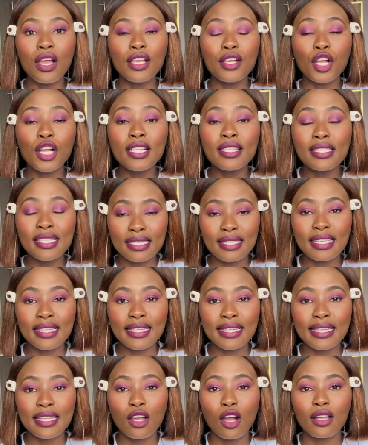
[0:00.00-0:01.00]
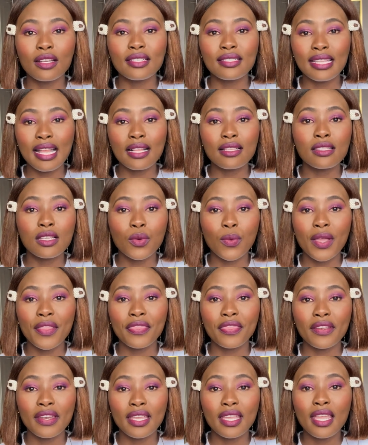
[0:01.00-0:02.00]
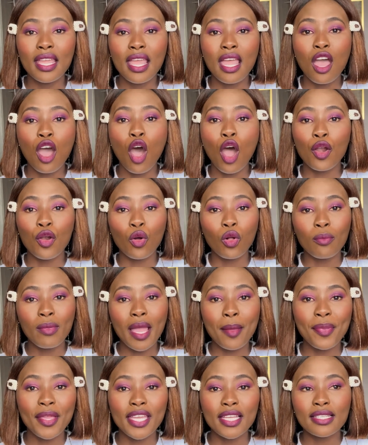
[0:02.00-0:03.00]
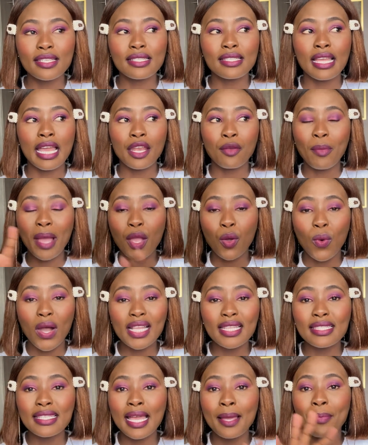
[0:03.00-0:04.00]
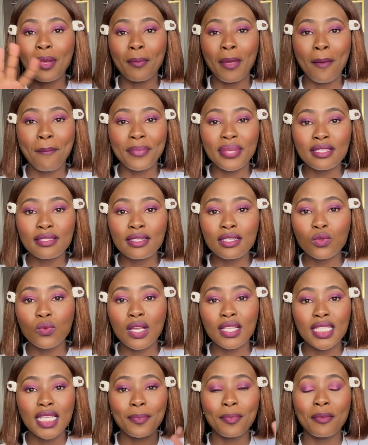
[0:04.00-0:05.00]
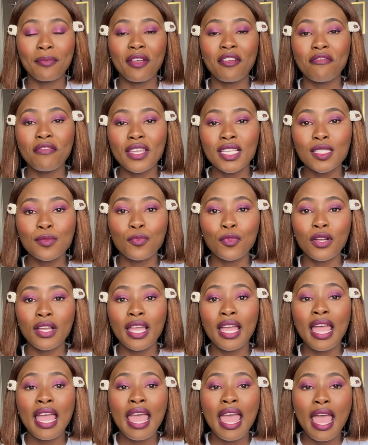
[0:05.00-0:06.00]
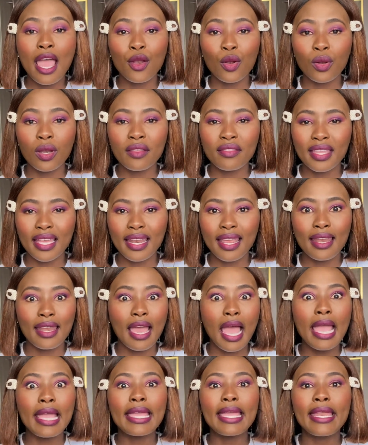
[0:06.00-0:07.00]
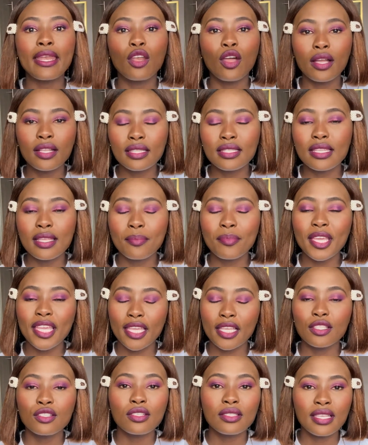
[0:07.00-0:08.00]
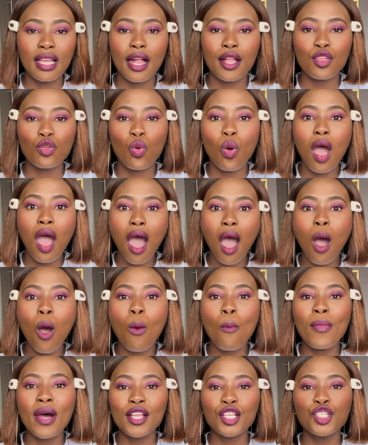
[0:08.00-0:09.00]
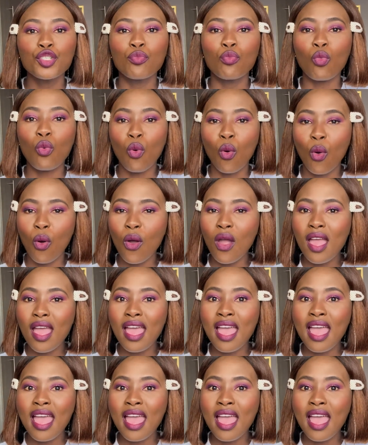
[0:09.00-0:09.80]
consistently on Style 013 on all my pages and my WhatsApp and my business WhatsApp and my Facebook and all of that, and I cannot begin to tell you how much more